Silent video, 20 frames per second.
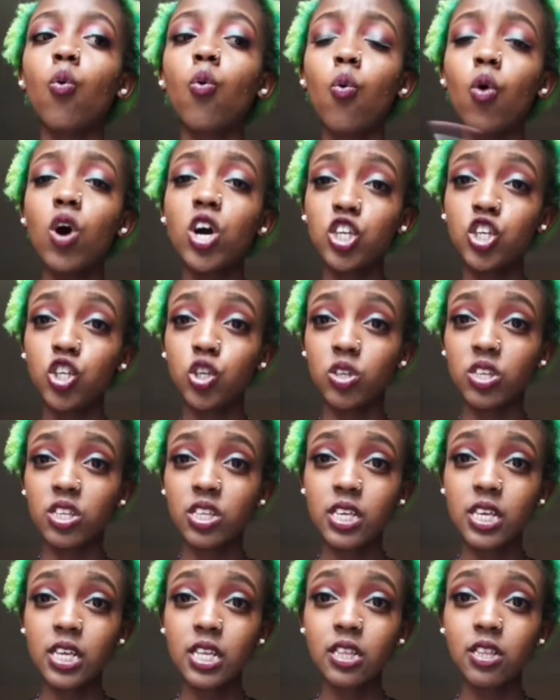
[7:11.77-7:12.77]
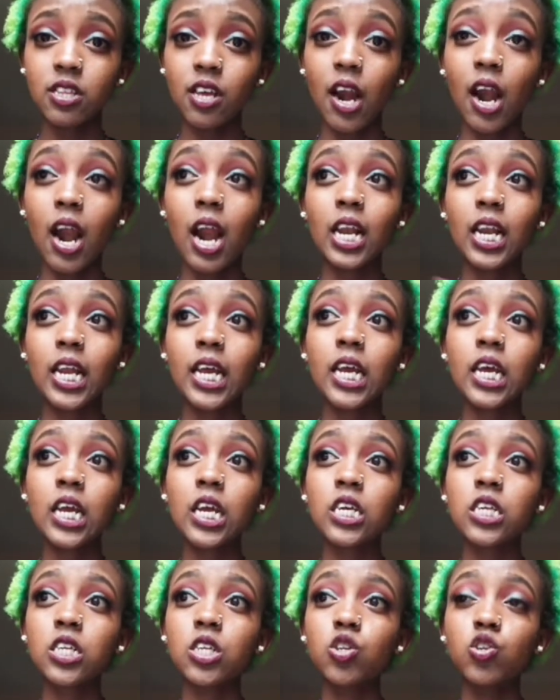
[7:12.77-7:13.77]
wash your skin
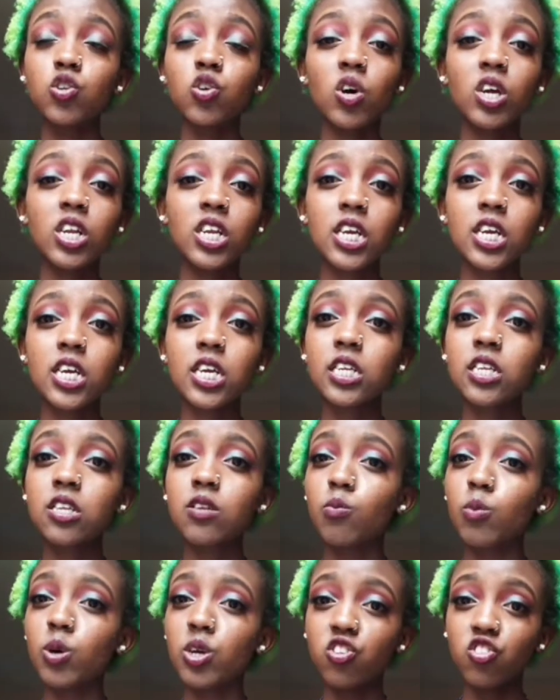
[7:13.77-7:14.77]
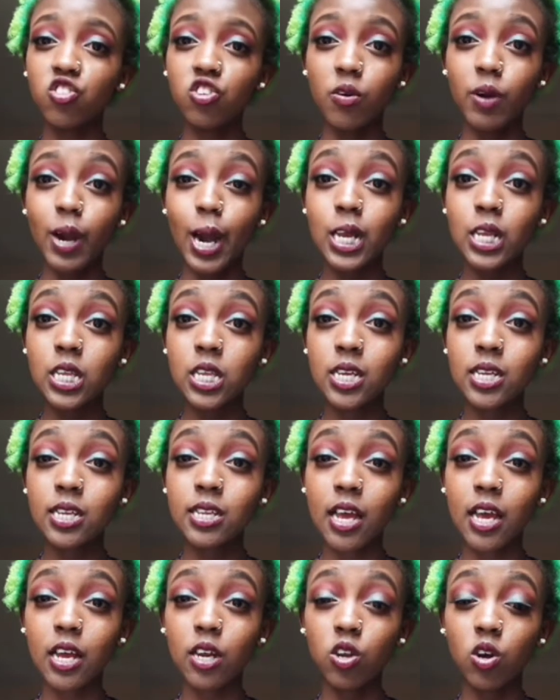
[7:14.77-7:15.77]
thoroughly tone it moisturize
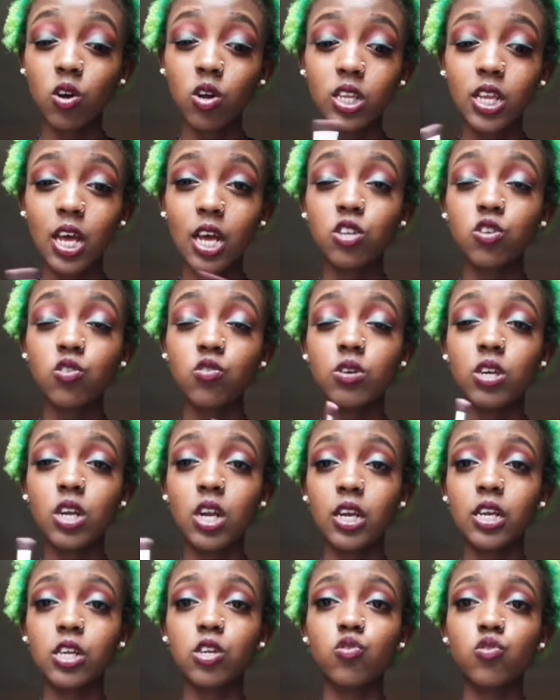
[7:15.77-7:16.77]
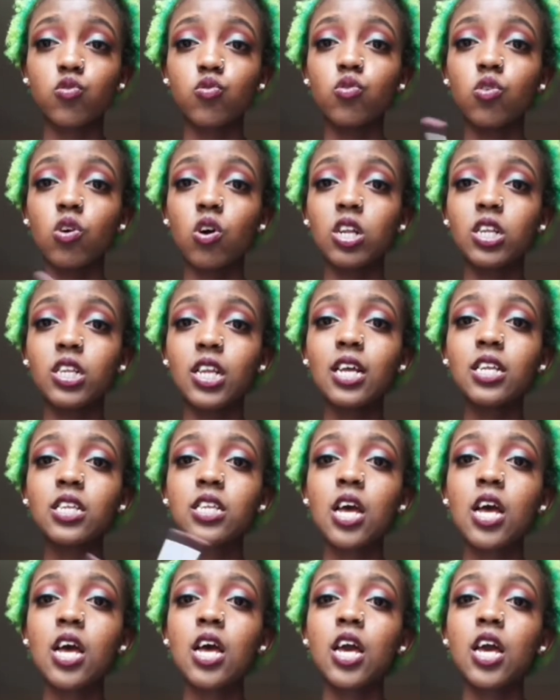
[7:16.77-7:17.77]
it and all that you really need to do all that